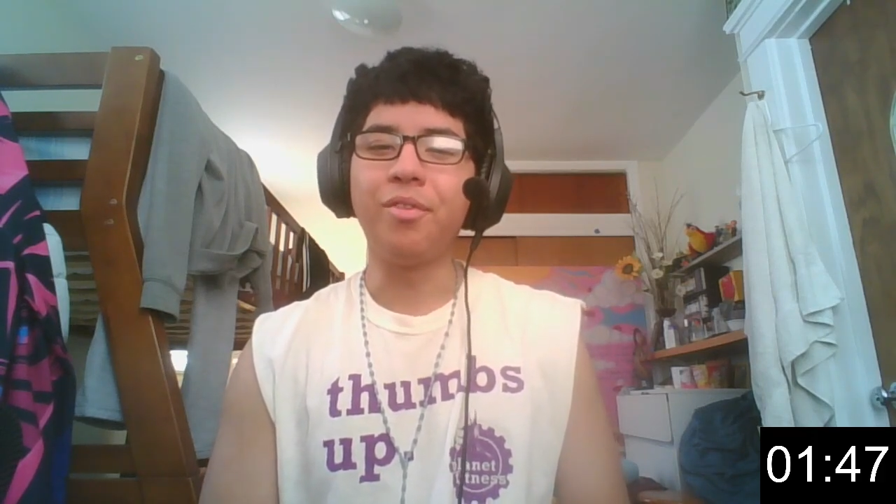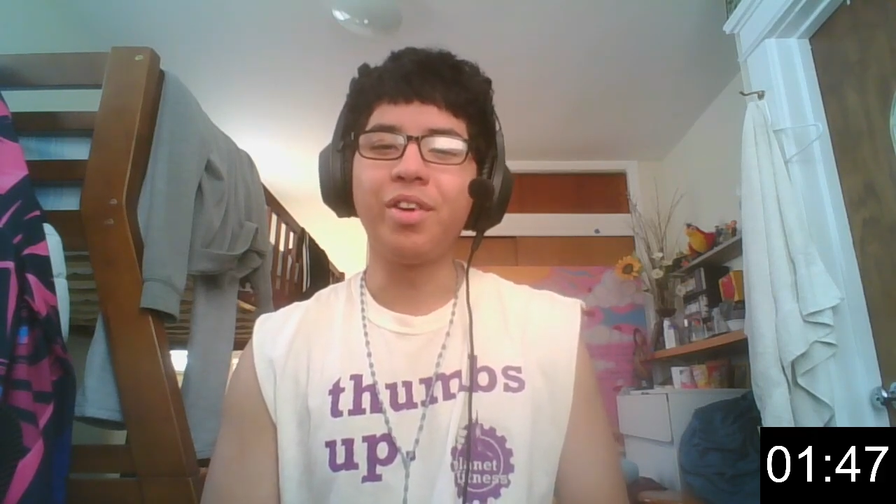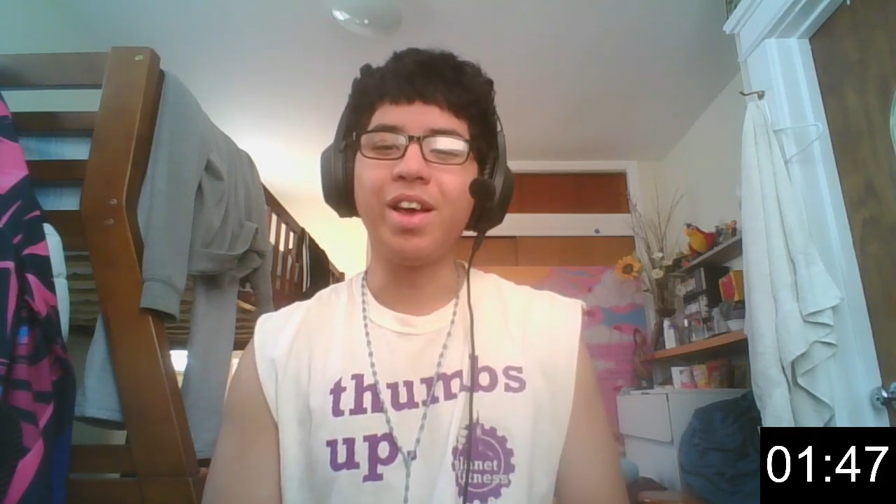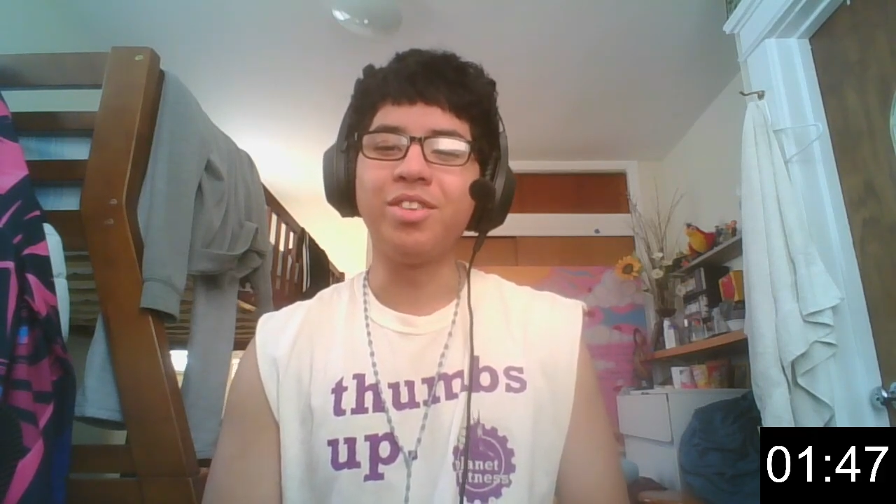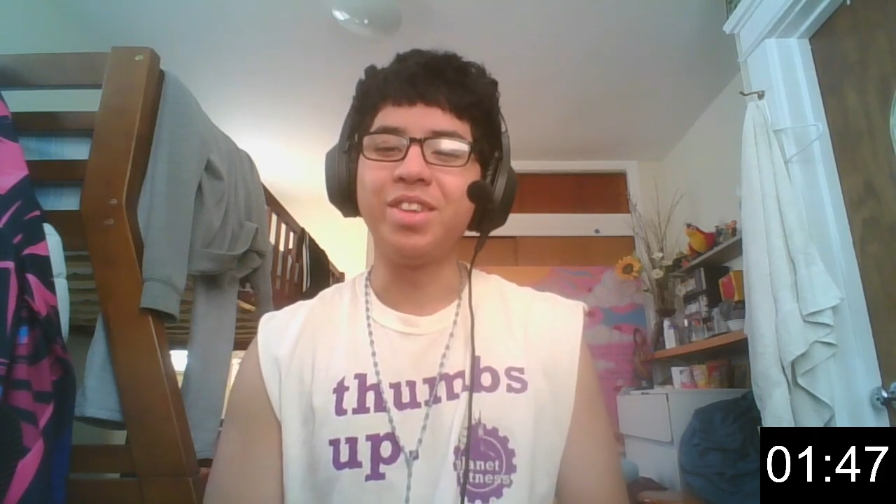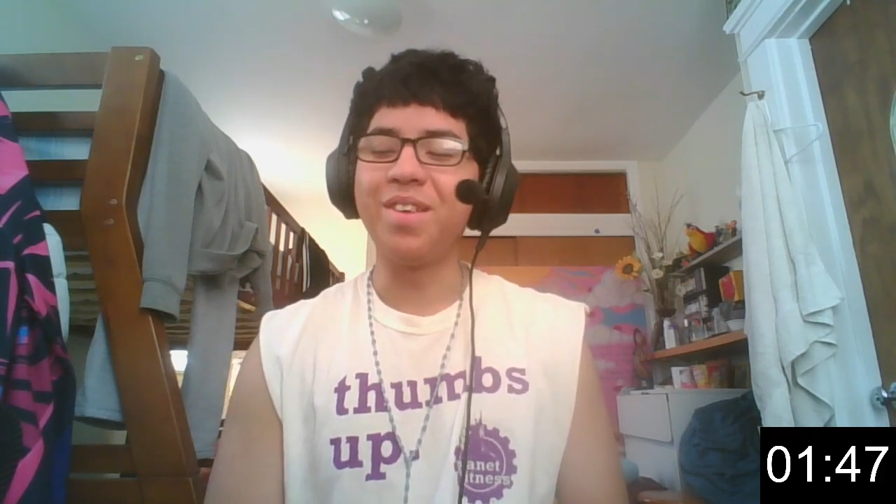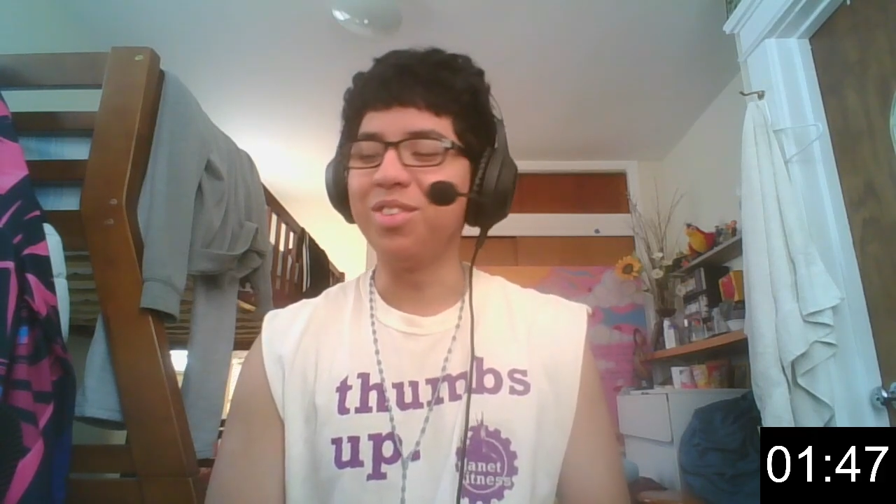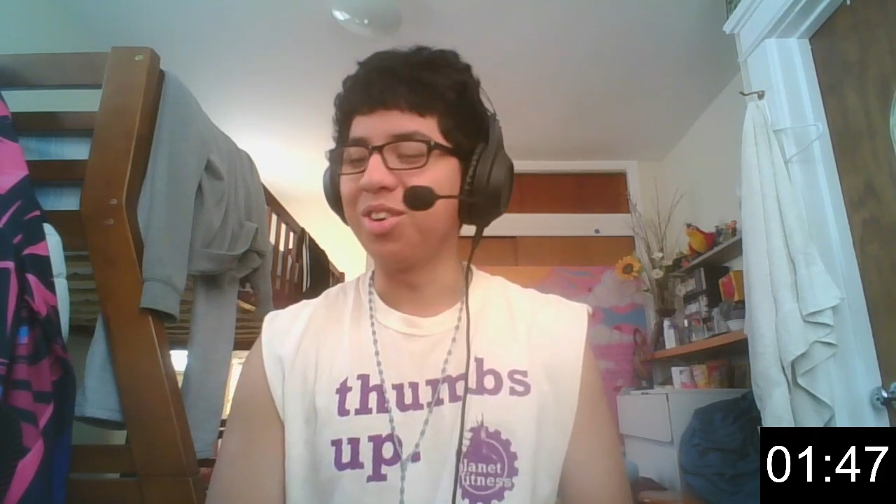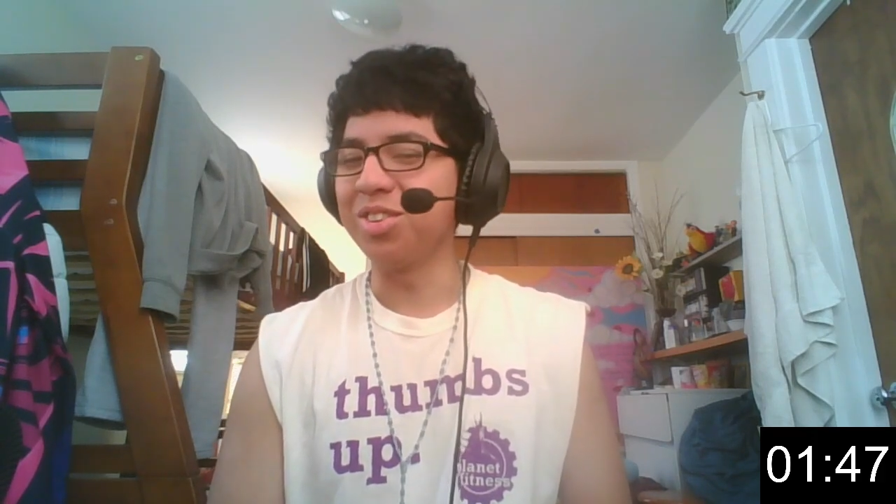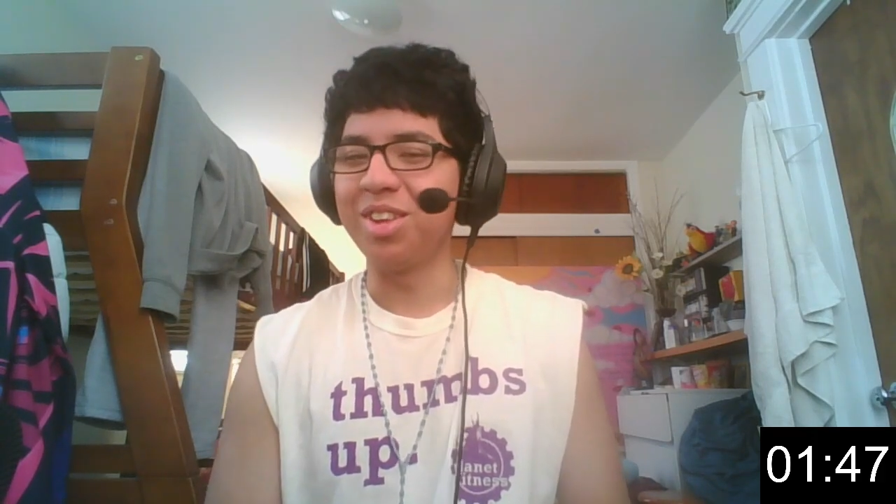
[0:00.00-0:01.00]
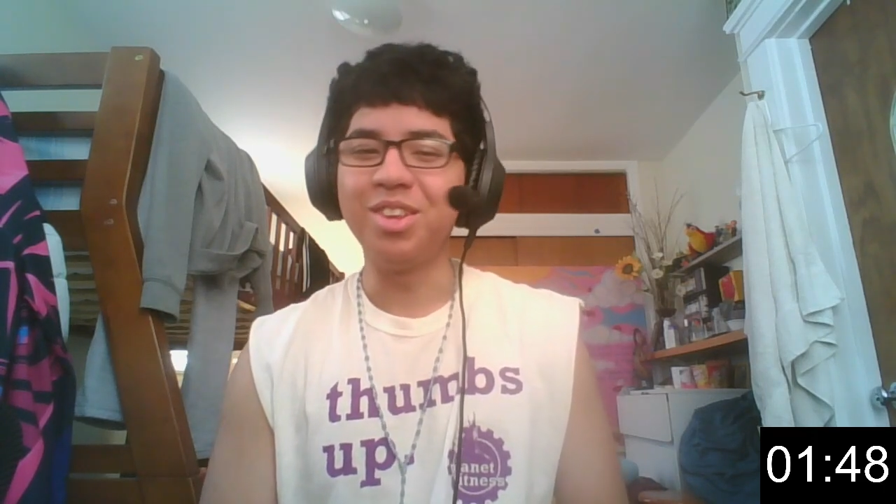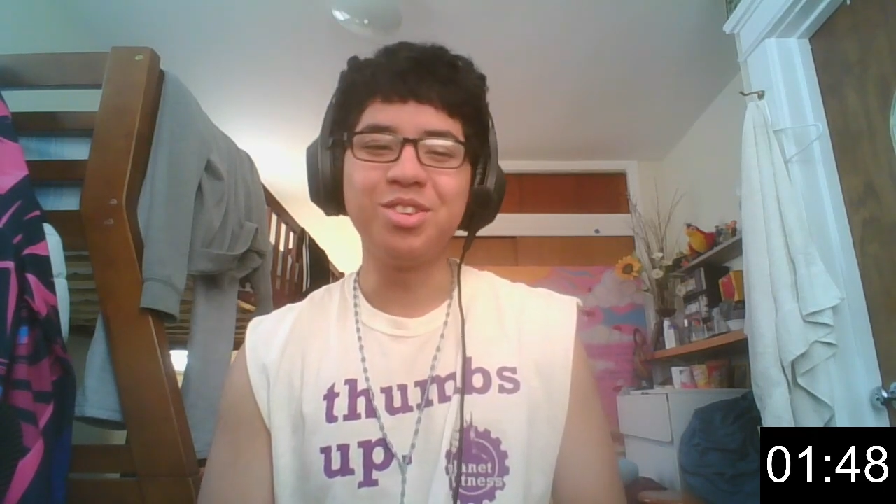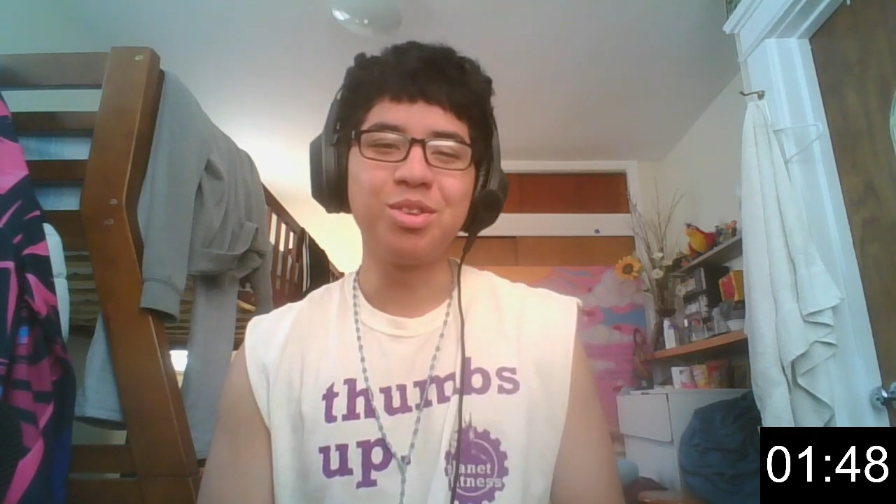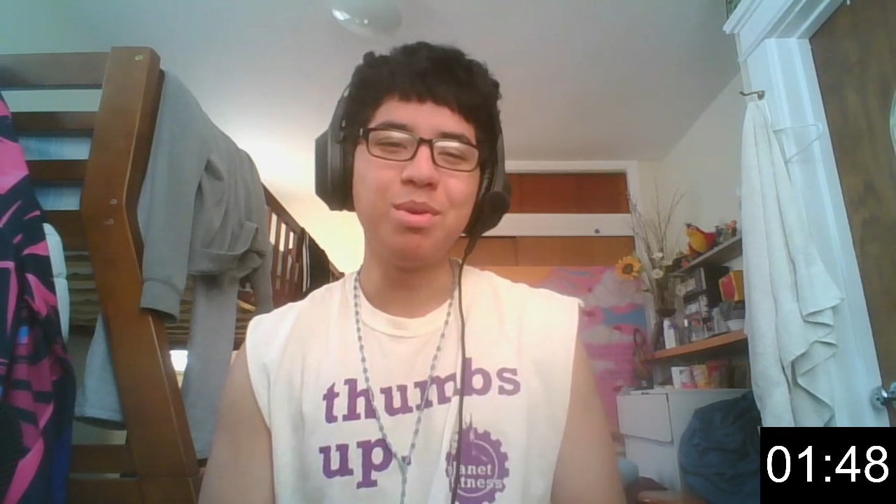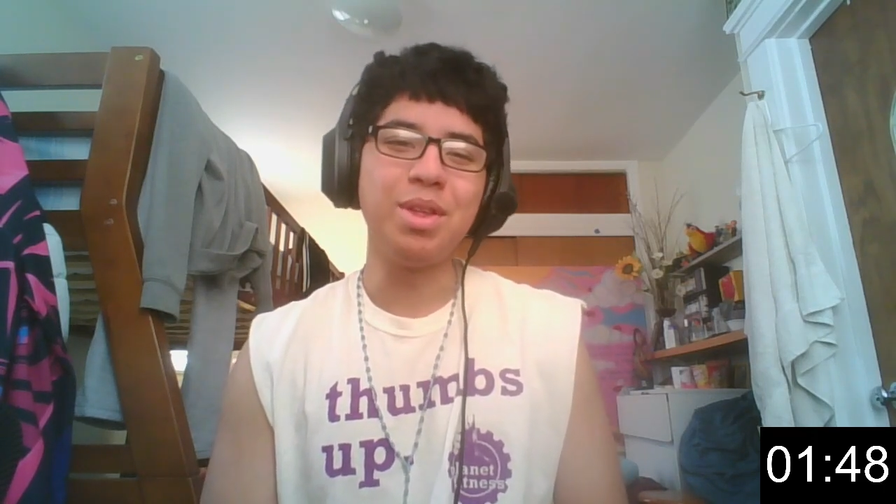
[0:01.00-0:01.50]
I forgot his name though, cause like there's
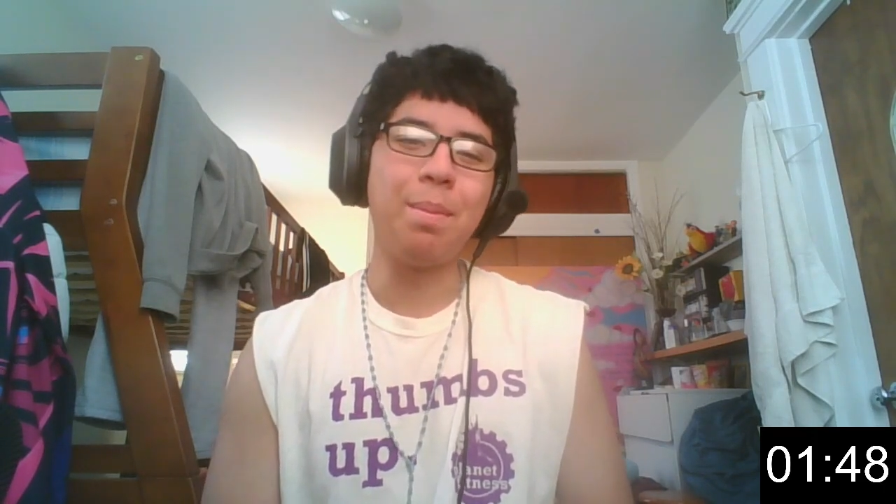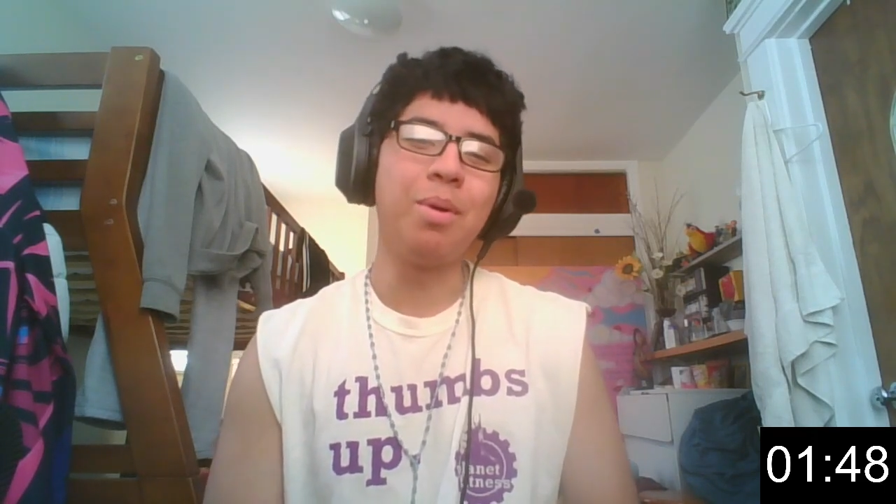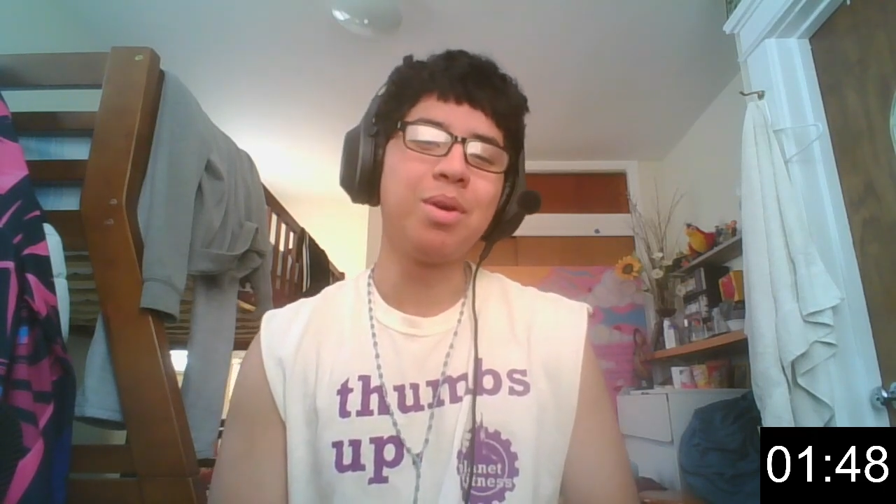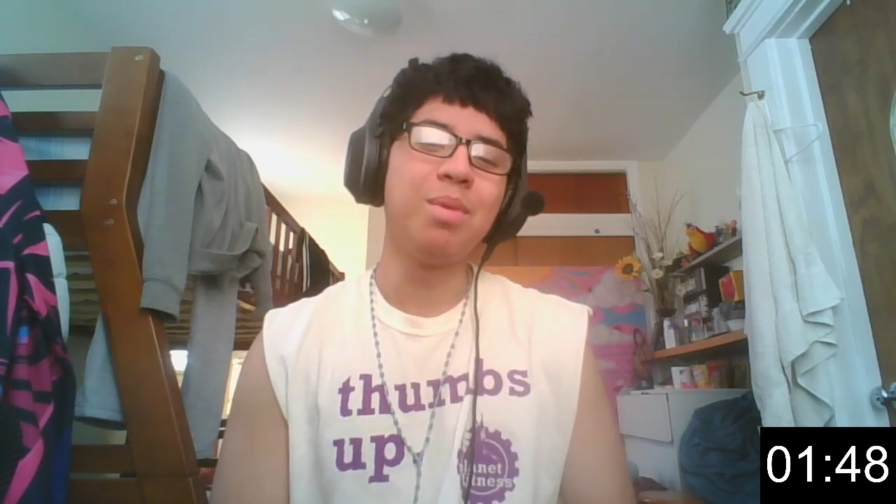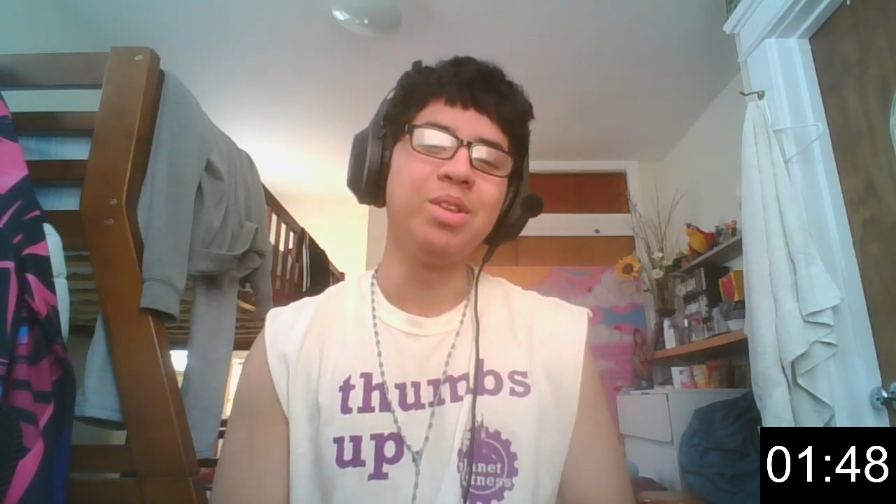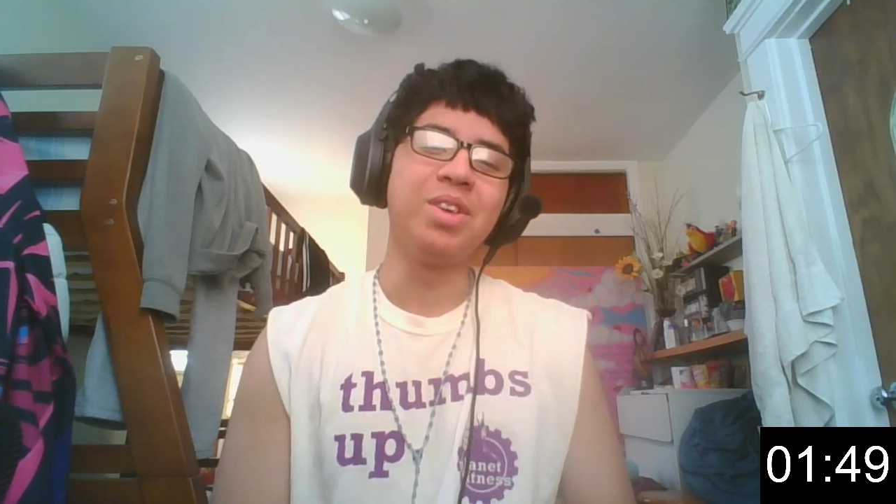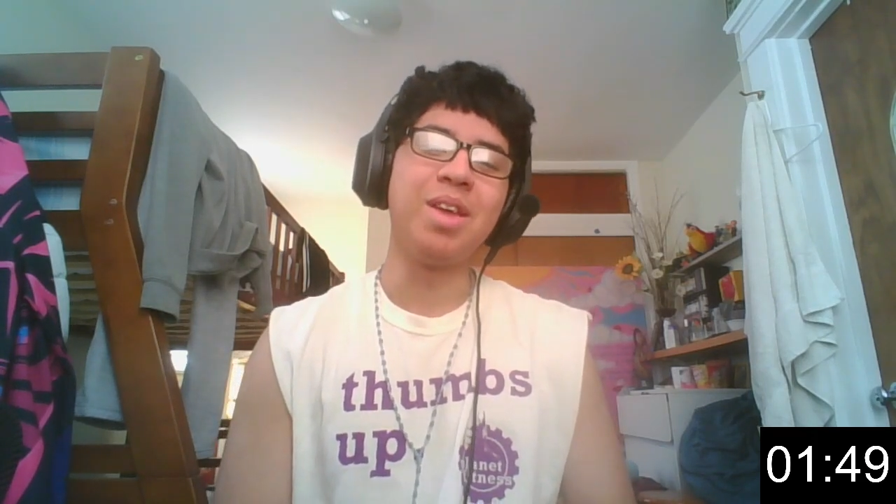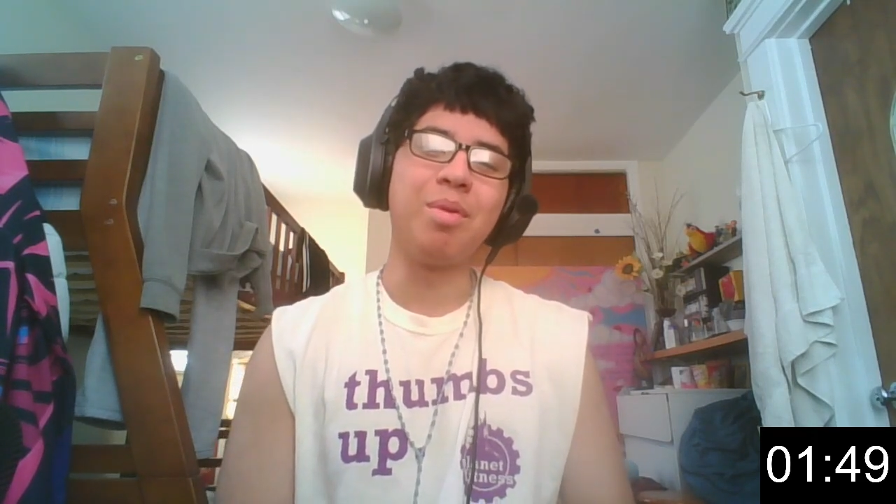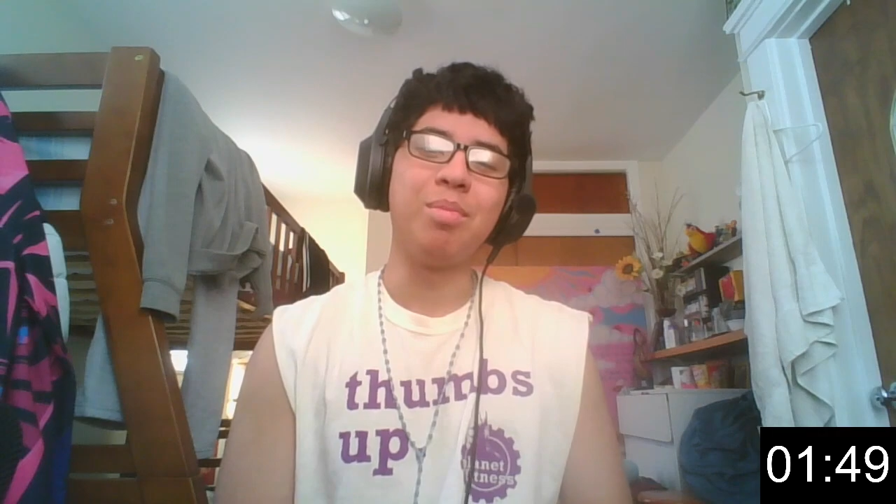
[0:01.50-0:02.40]
too many damn Pokemon in this anime,